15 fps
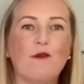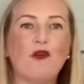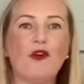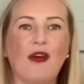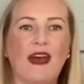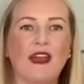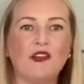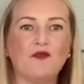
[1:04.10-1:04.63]
a
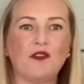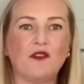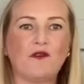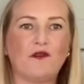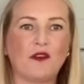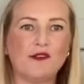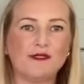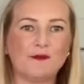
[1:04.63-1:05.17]
handful of
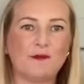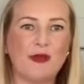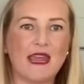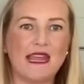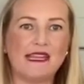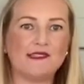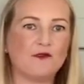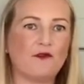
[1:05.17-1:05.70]
frozen
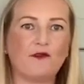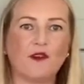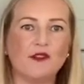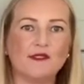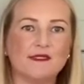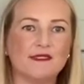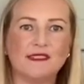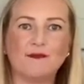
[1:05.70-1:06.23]
peas or
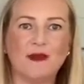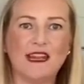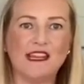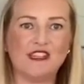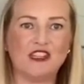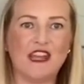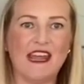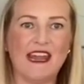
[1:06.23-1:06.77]
frozen
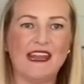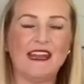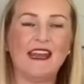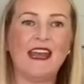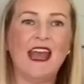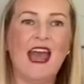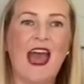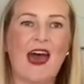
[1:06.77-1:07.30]
spinach in,
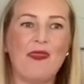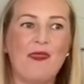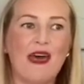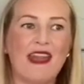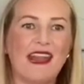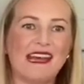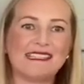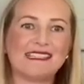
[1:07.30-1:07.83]
and
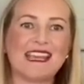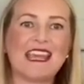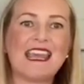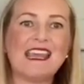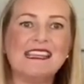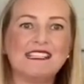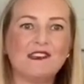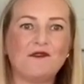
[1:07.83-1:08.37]
then as the
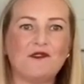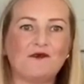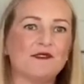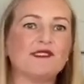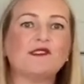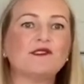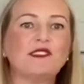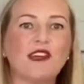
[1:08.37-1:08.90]
heat of the
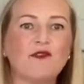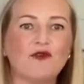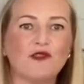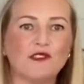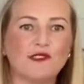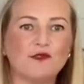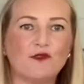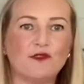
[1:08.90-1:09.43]
risotto or the
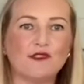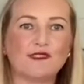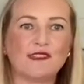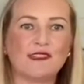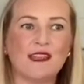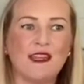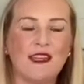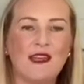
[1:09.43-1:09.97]

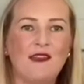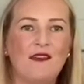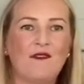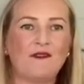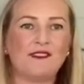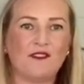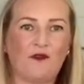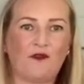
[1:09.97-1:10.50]
sauce
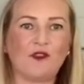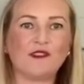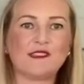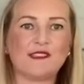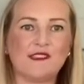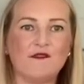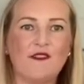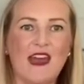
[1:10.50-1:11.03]
defrosts
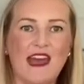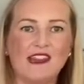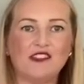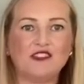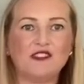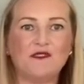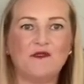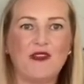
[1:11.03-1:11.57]

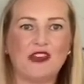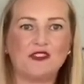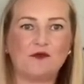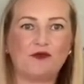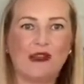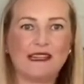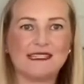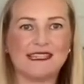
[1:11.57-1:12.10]
the veg
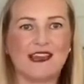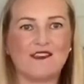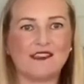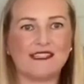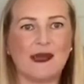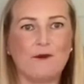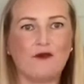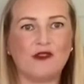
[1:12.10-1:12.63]
brings down the
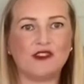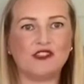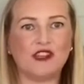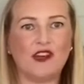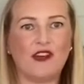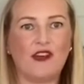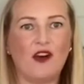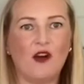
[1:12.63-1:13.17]

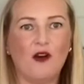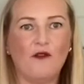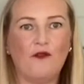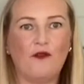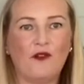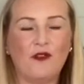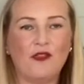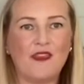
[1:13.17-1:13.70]
temperature of
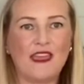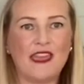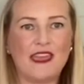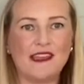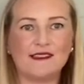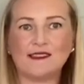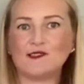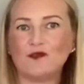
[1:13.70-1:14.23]

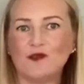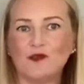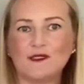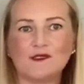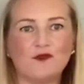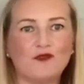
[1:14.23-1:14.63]
the sauce or the